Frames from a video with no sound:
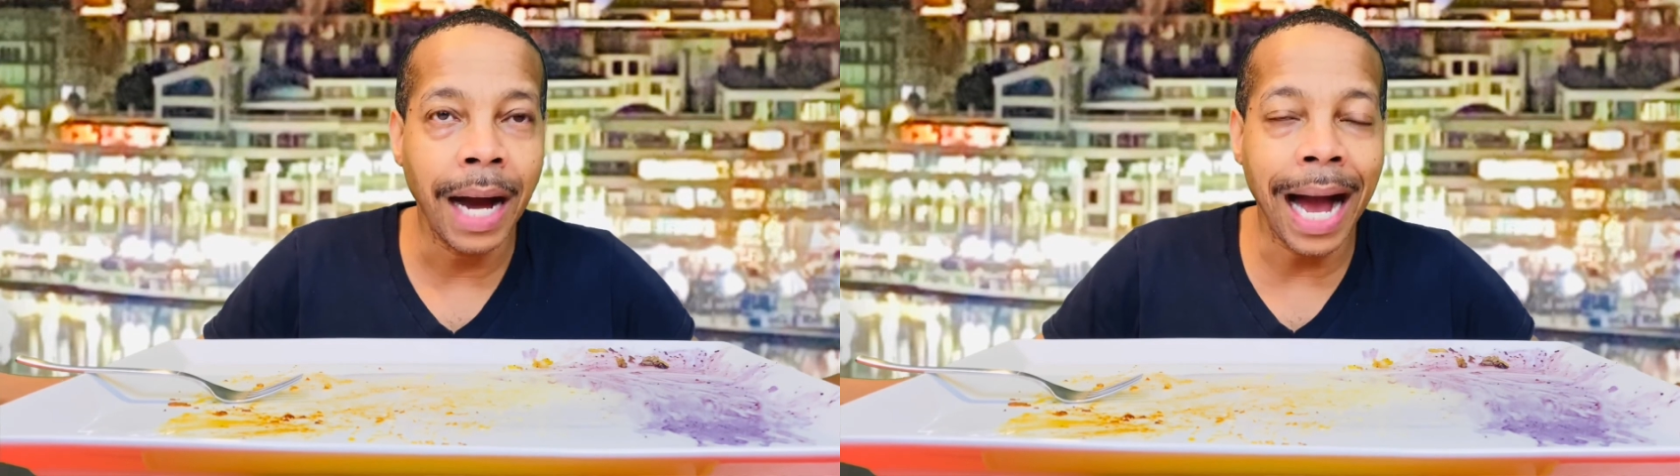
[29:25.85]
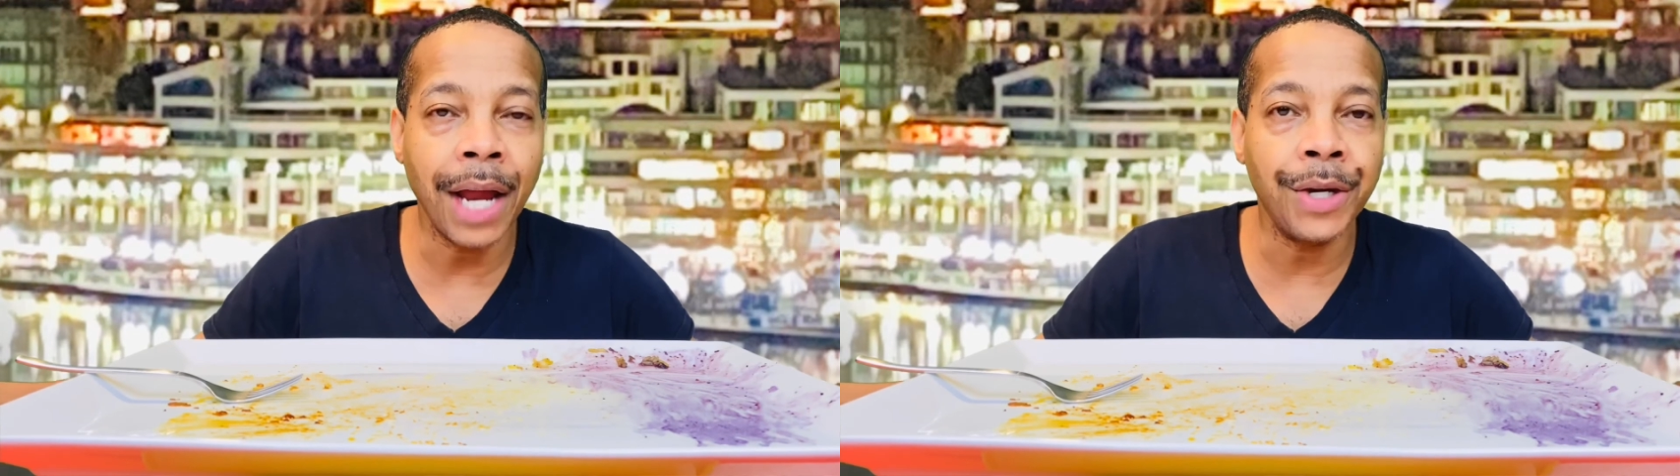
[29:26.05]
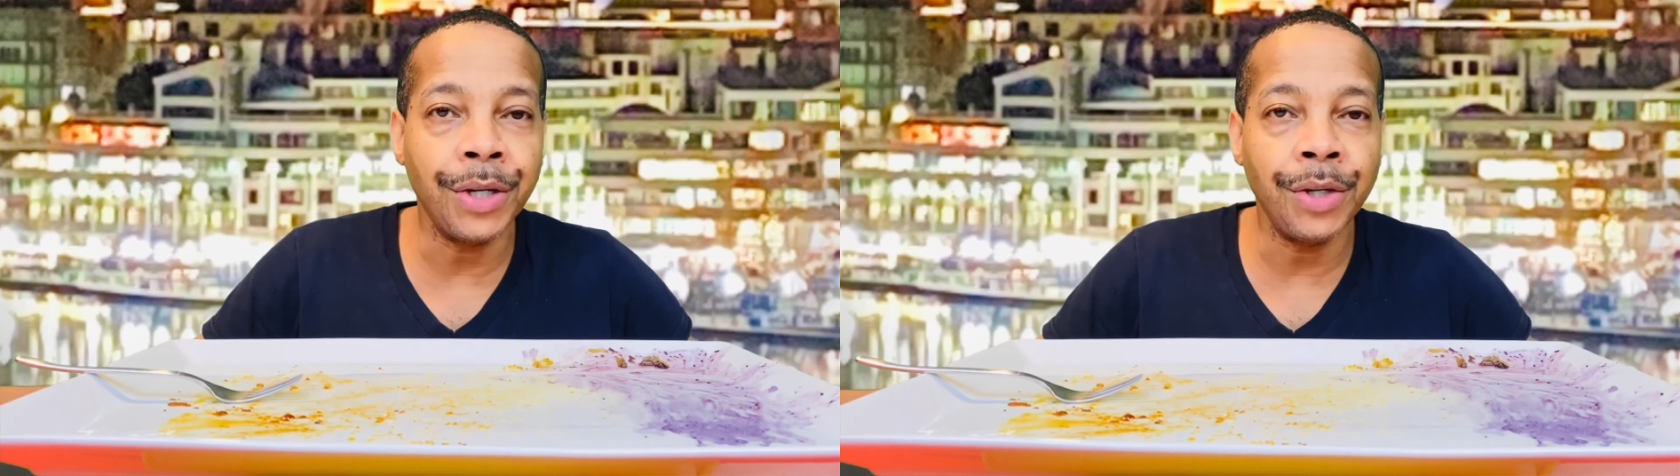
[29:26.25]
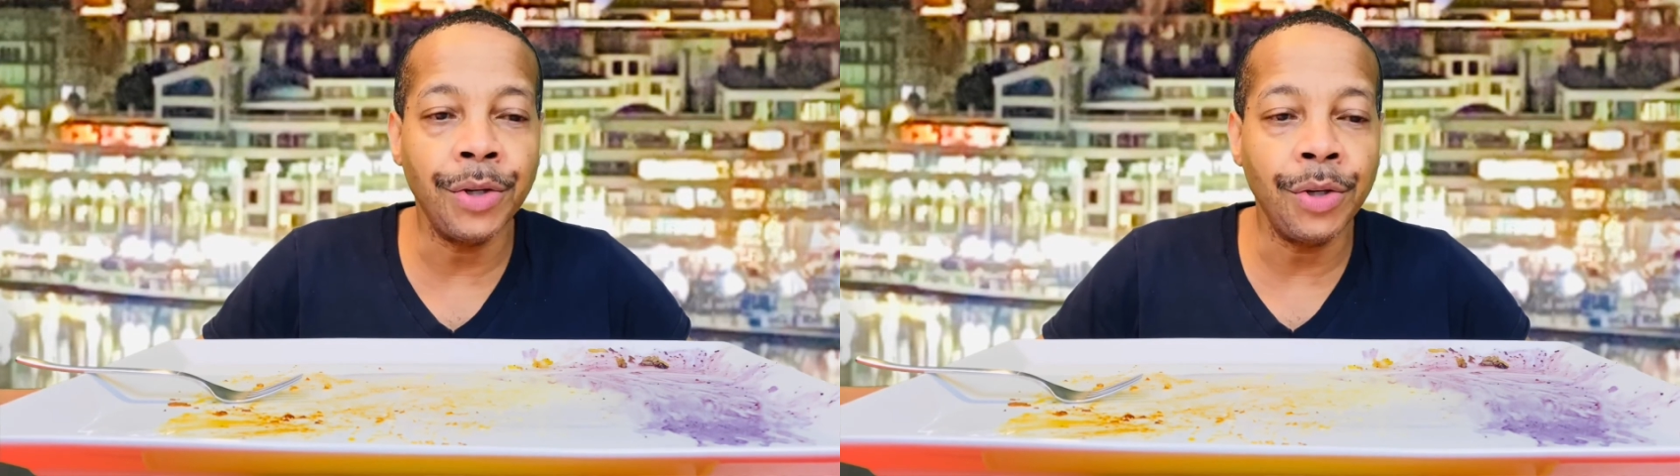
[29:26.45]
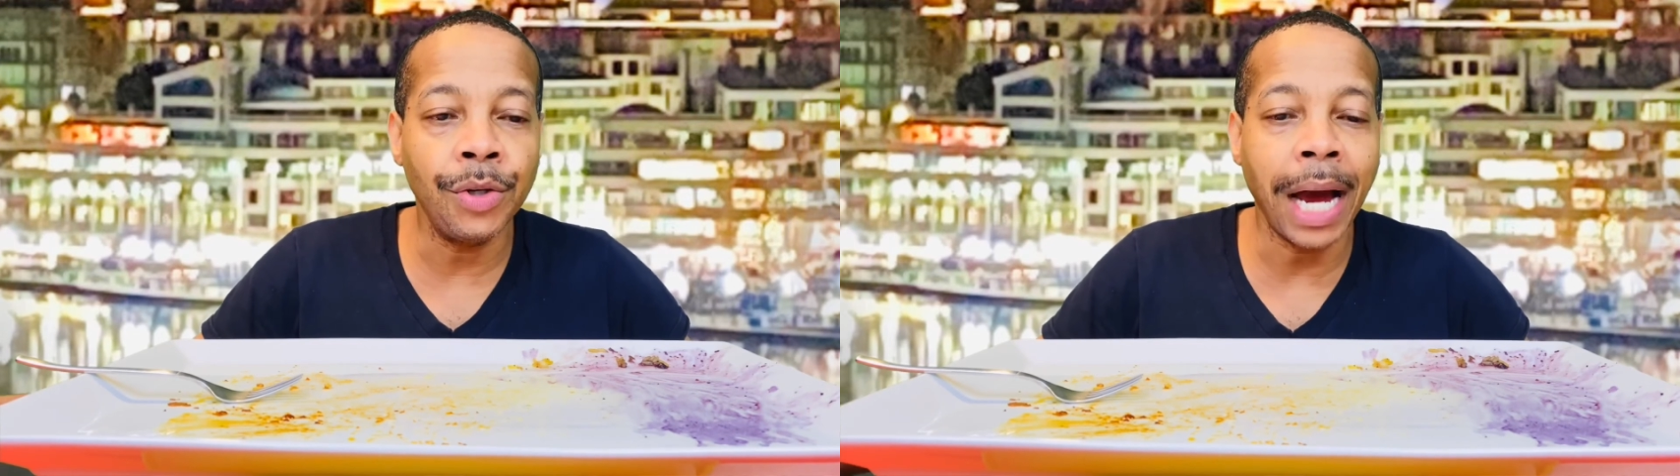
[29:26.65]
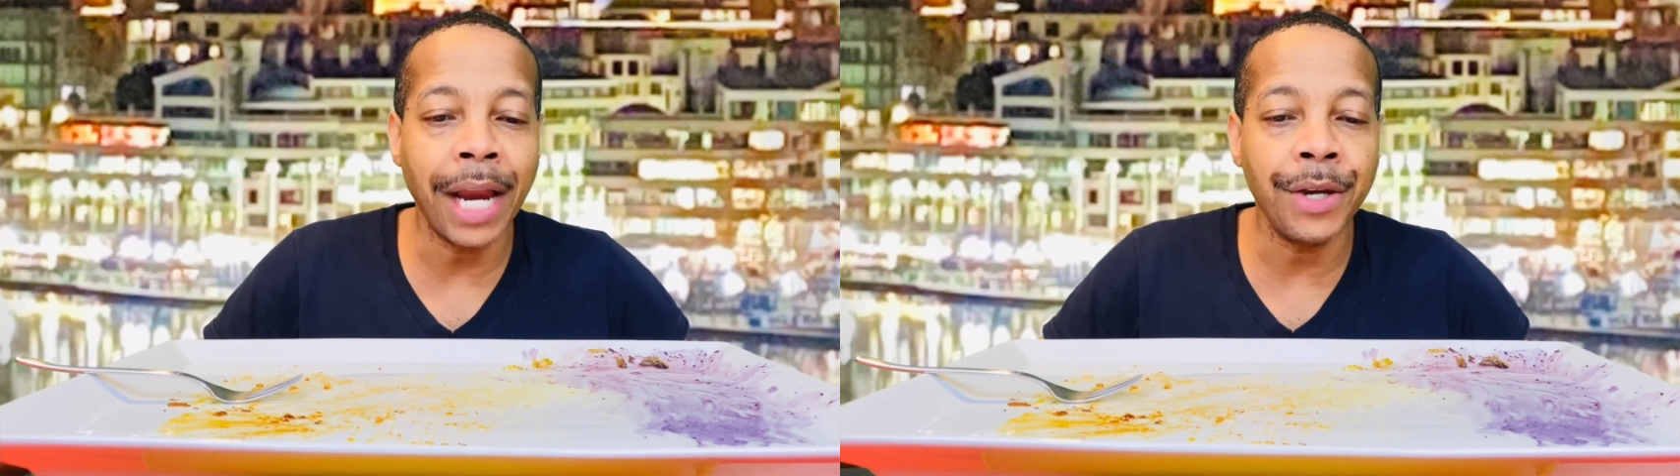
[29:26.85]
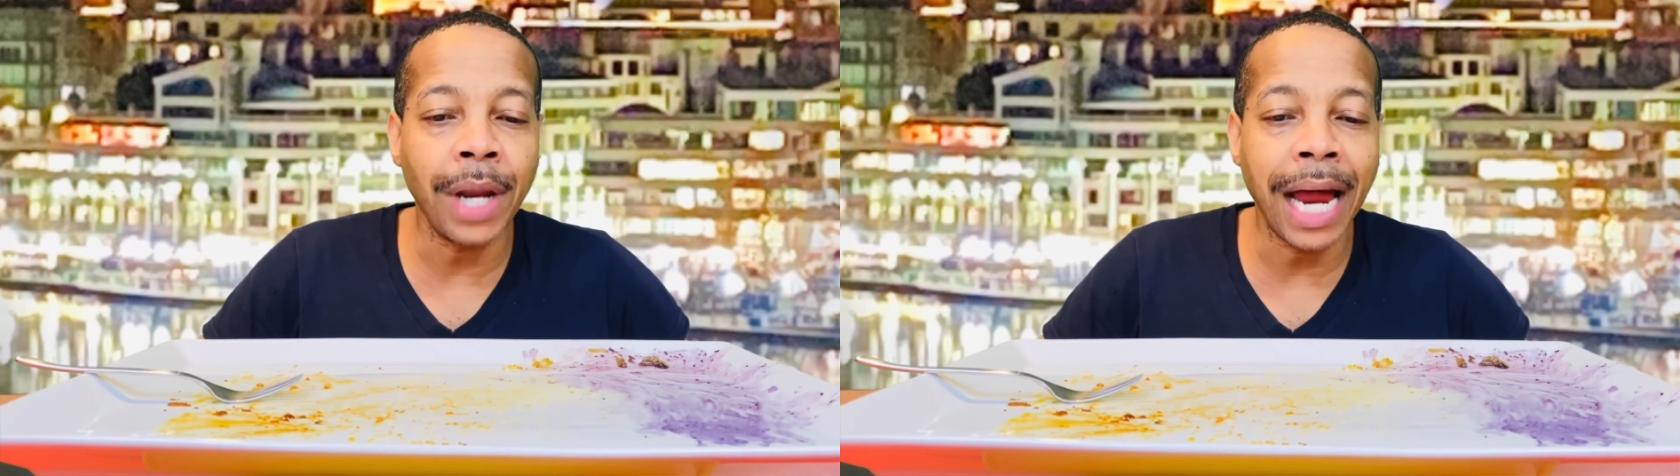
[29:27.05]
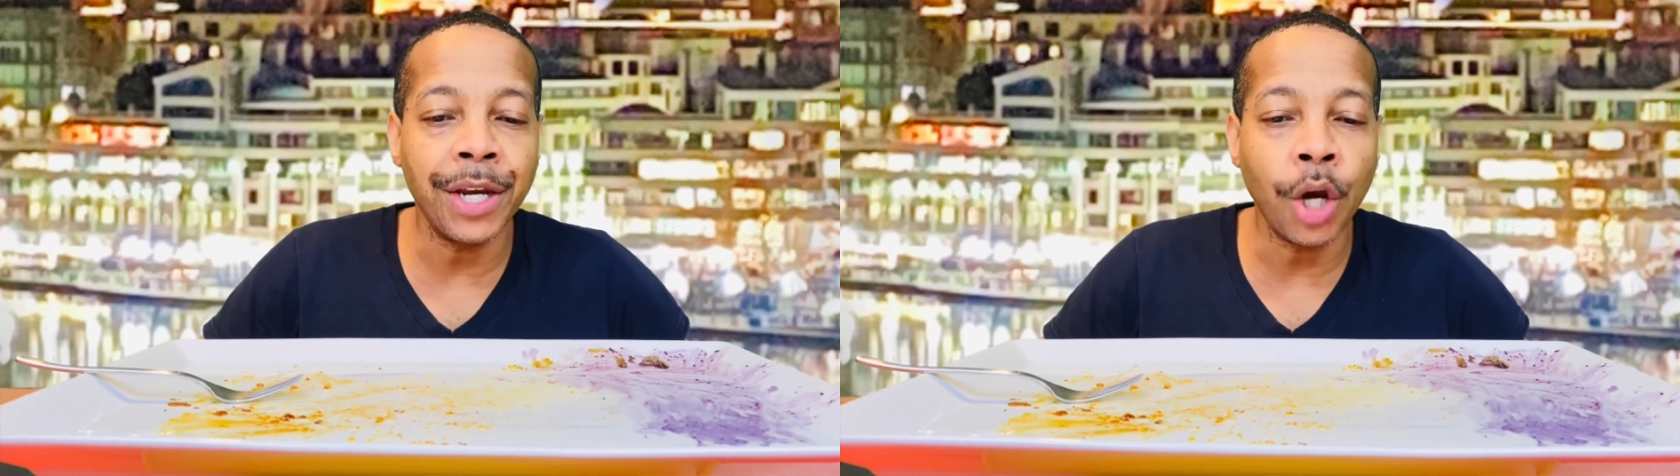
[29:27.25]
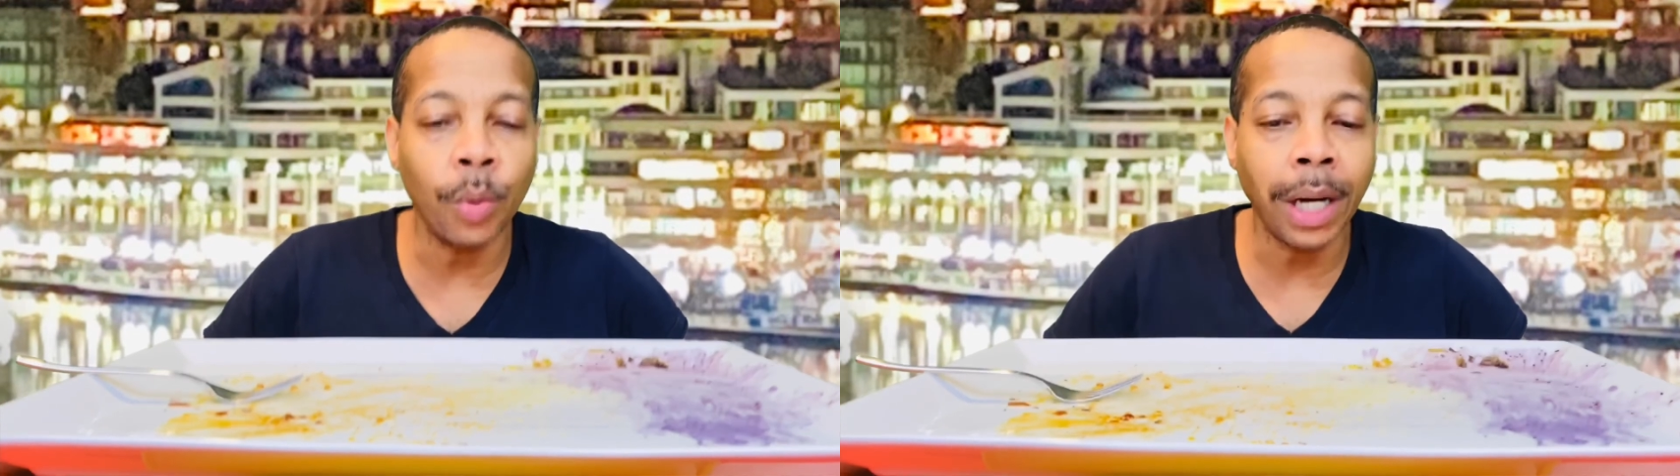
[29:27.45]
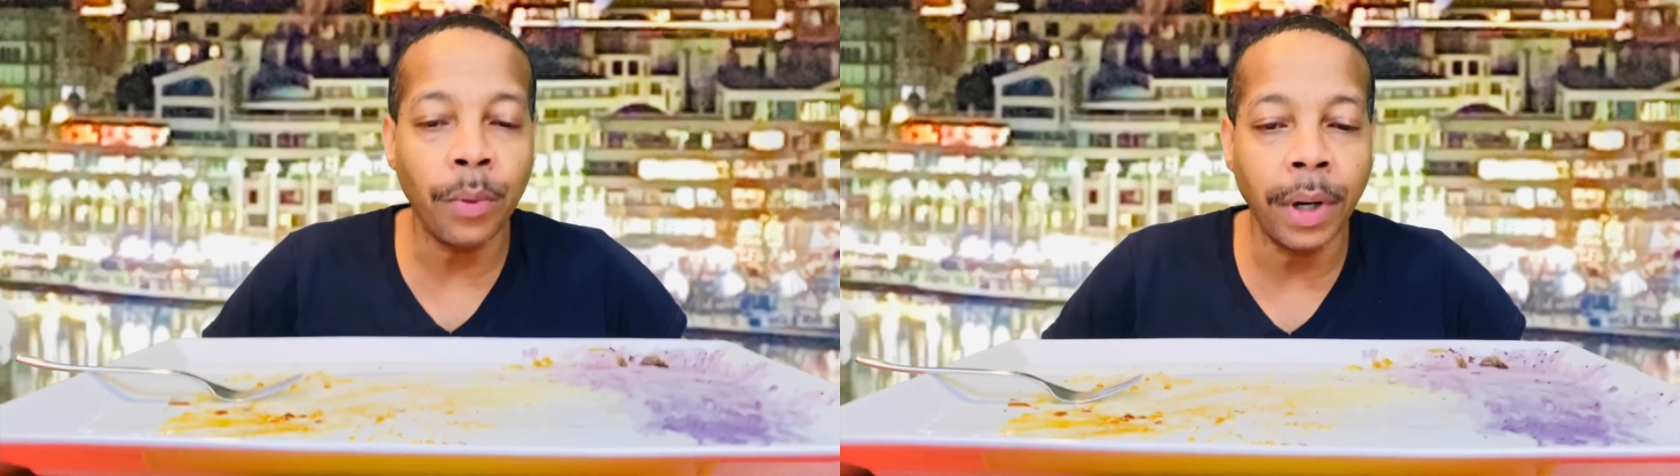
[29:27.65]
I, I, I know
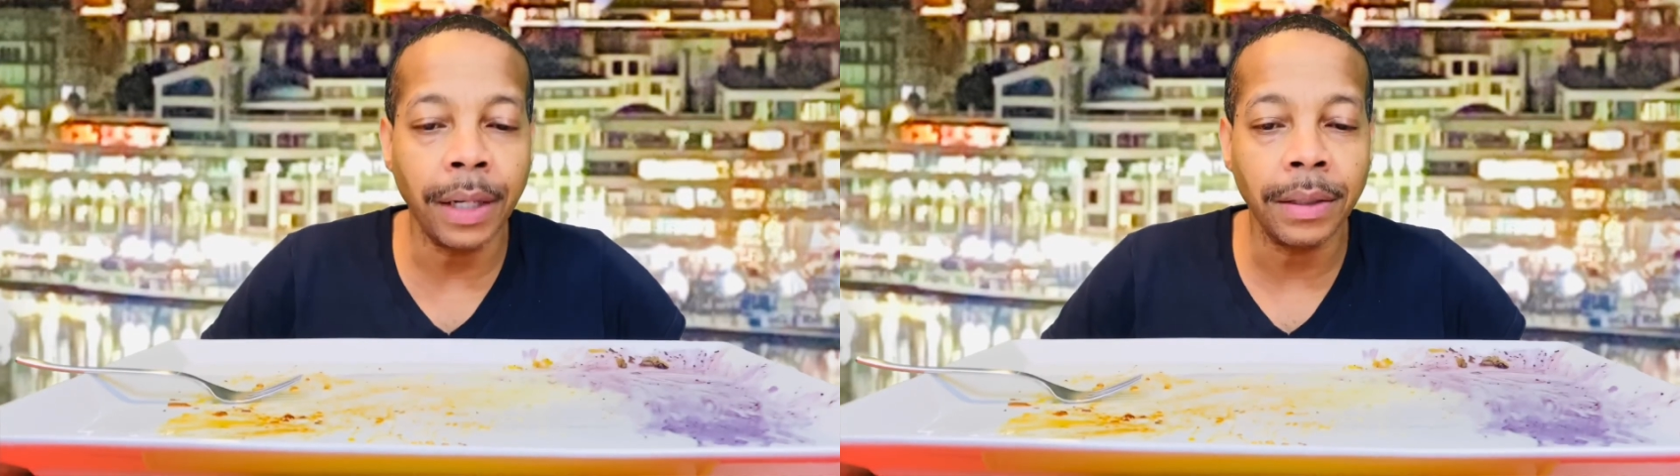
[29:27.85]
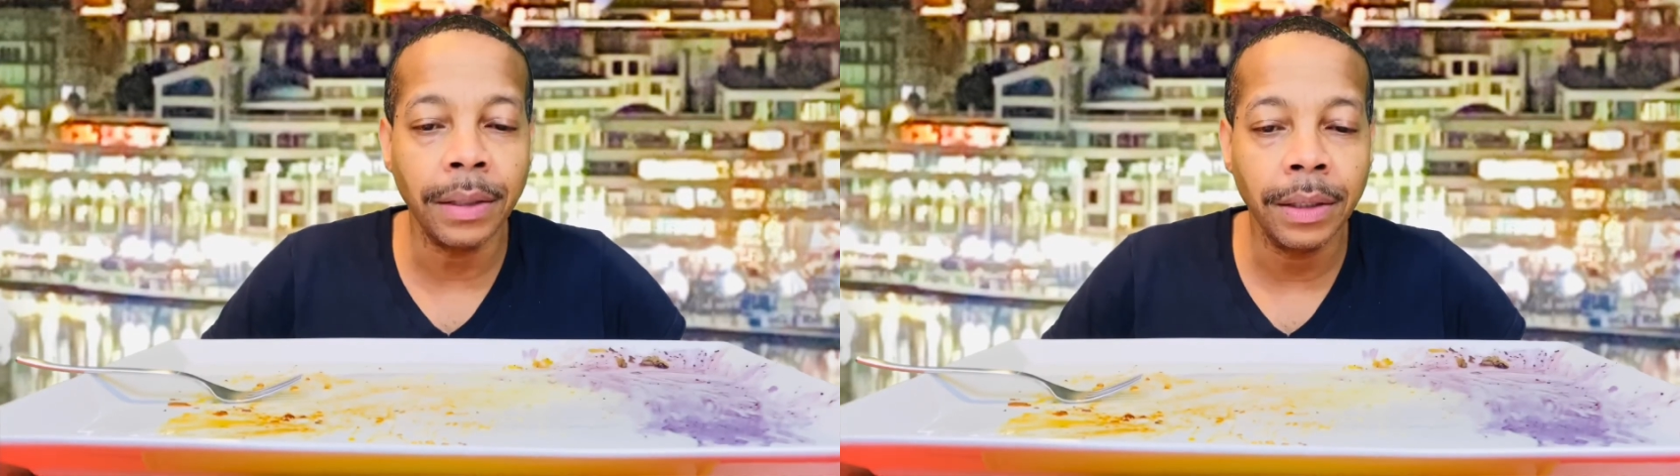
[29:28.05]
what I want.